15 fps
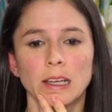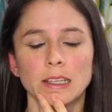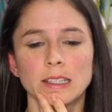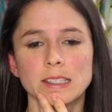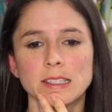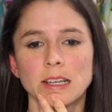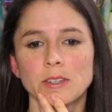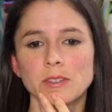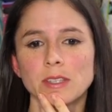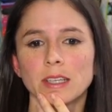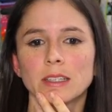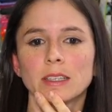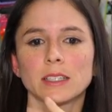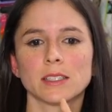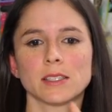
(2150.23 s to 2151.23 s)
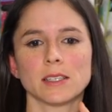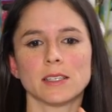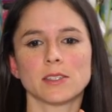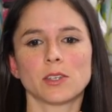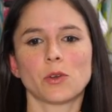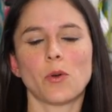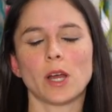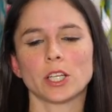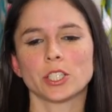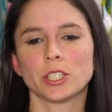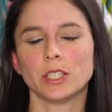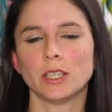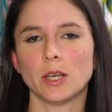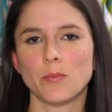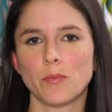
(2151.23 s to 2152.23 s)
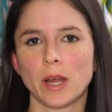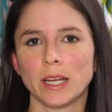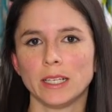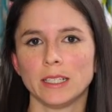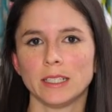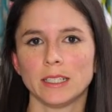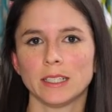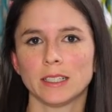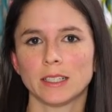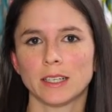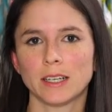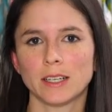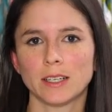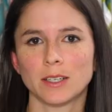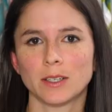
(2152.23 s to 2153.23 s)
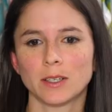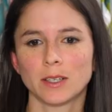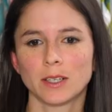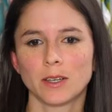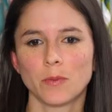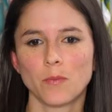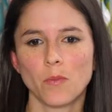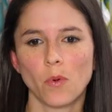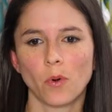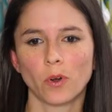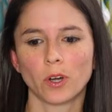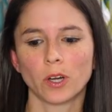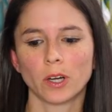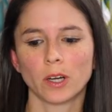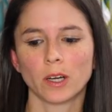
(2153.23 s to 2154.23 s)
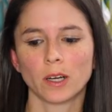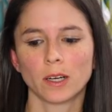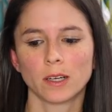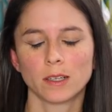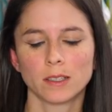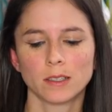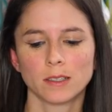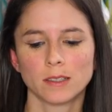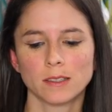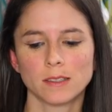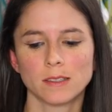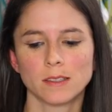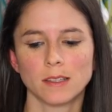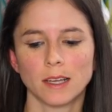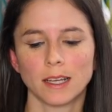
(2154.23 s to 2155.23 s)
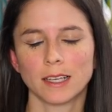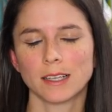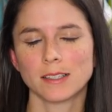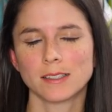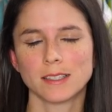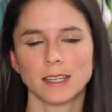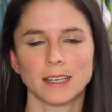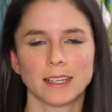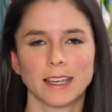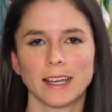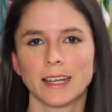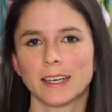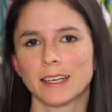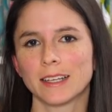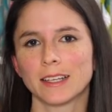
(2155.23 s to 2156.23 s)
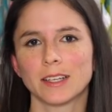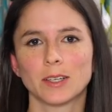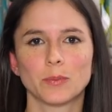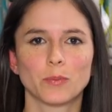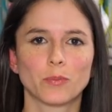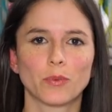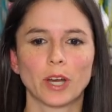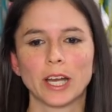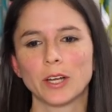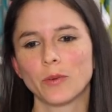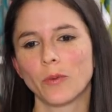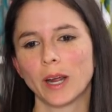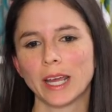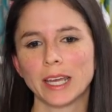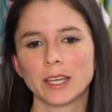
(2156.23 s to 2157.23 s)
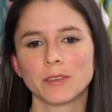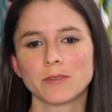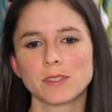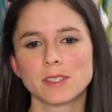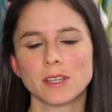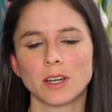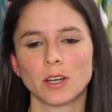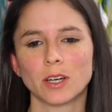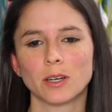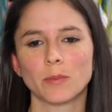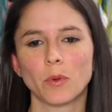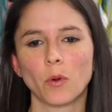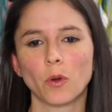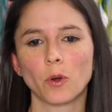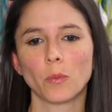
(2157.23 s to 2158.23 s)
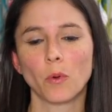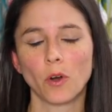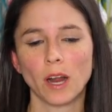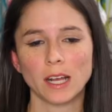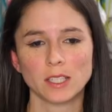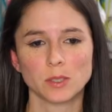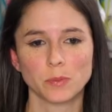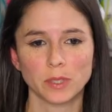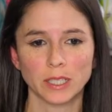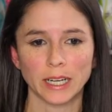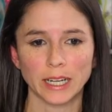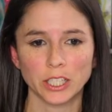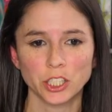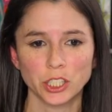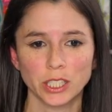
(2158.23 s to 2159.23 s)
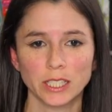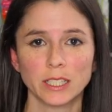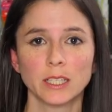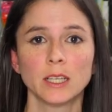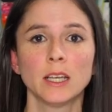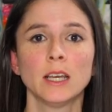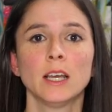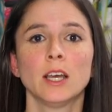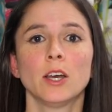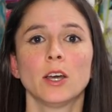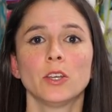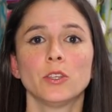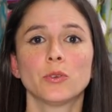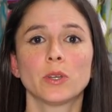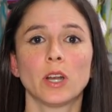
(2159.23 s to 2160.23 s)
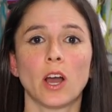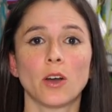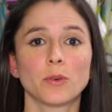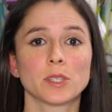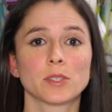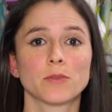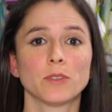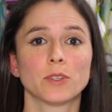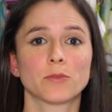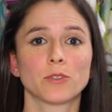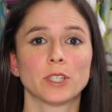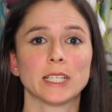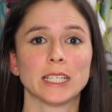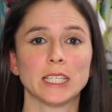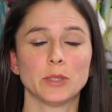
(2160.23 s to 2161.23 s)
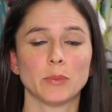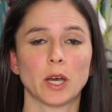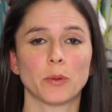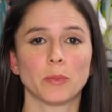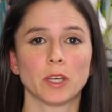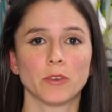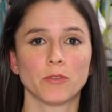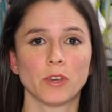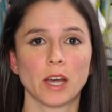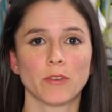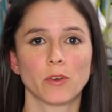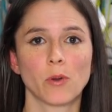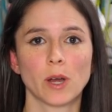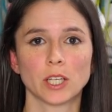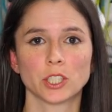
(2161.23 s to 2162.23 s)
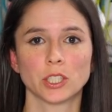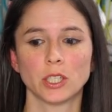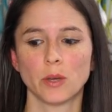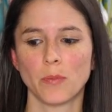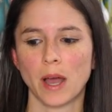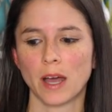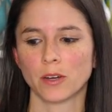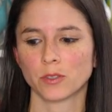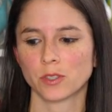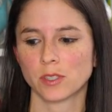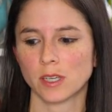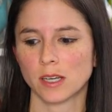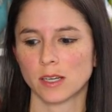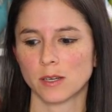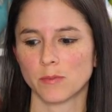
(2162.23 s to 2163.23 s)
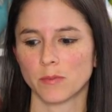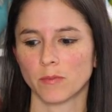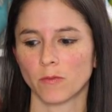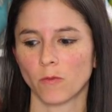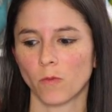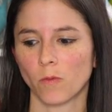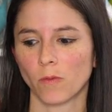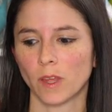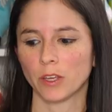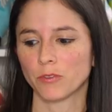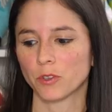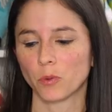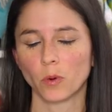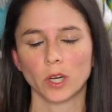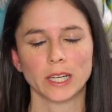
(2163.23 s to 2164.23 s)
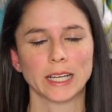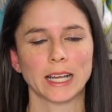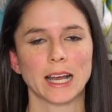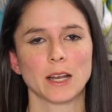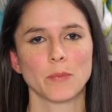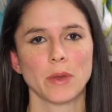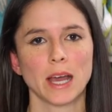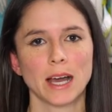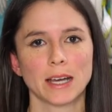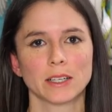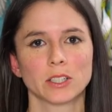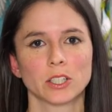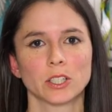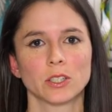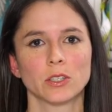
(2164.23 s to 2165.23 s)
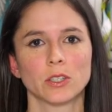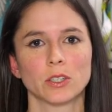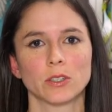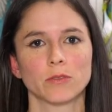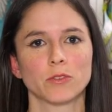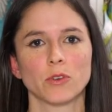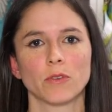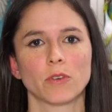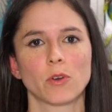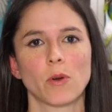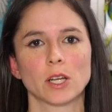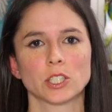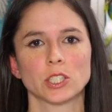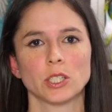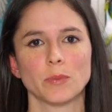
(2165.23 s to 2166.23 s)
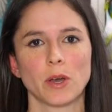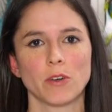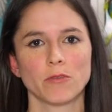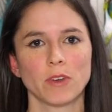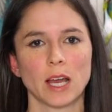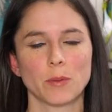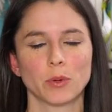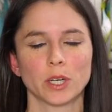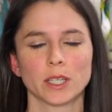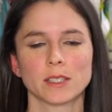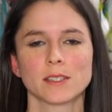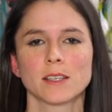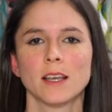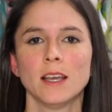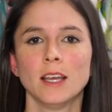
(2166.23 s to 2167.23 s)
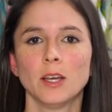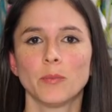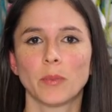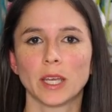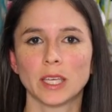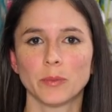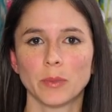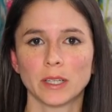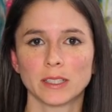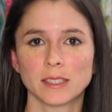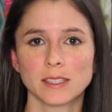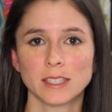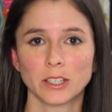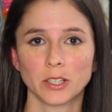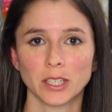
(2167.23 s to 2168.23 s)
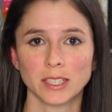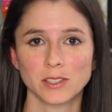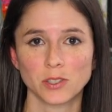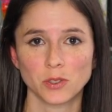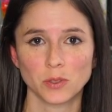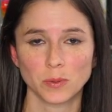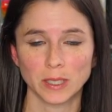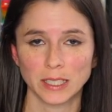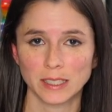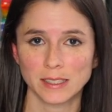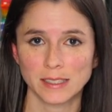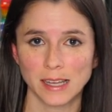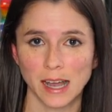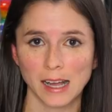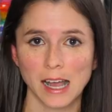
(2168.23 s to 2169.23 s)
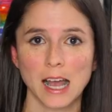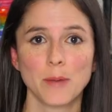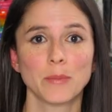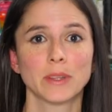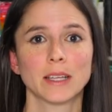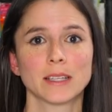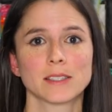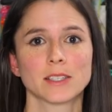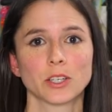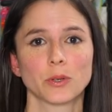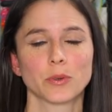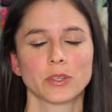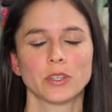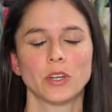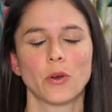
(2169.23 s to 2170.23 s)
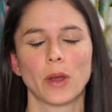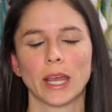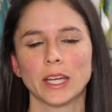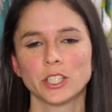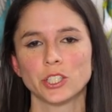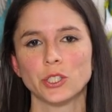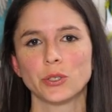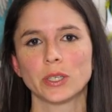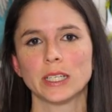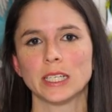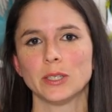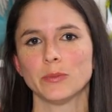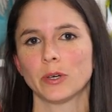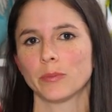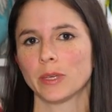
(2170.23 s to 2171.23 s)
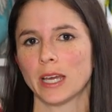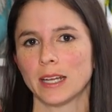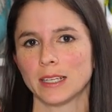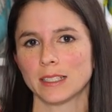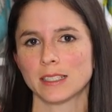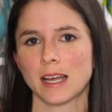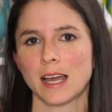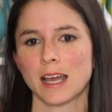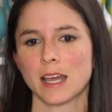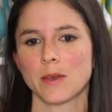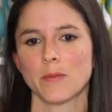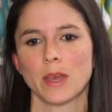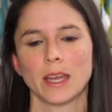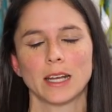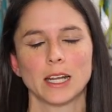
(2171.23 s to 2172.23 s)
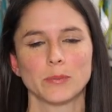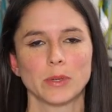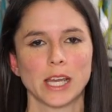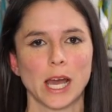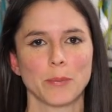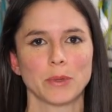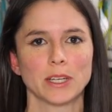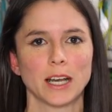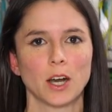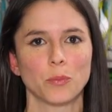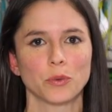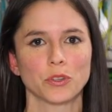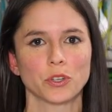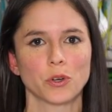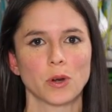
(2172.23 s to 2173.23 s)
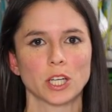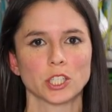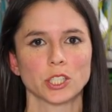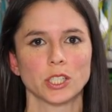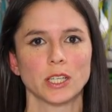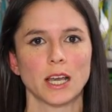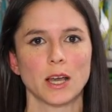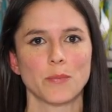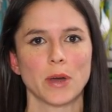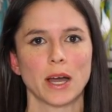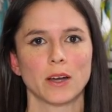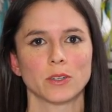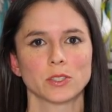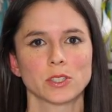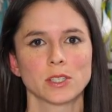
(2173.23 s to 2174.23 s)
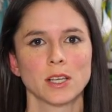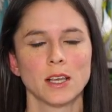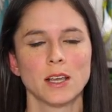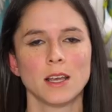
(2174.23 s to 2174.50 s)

it sounds like this is a question that might need uh, more, I guess, dedicated brainwaves um, or more explanation. You can always feel free to email me if you have a question about um, if you're working on a pattern, if you have a question about fabrics. My email is sarah at sewsweetness.com and that's sarah with no H. And you can email me anytime and I'd be happy to help with your question about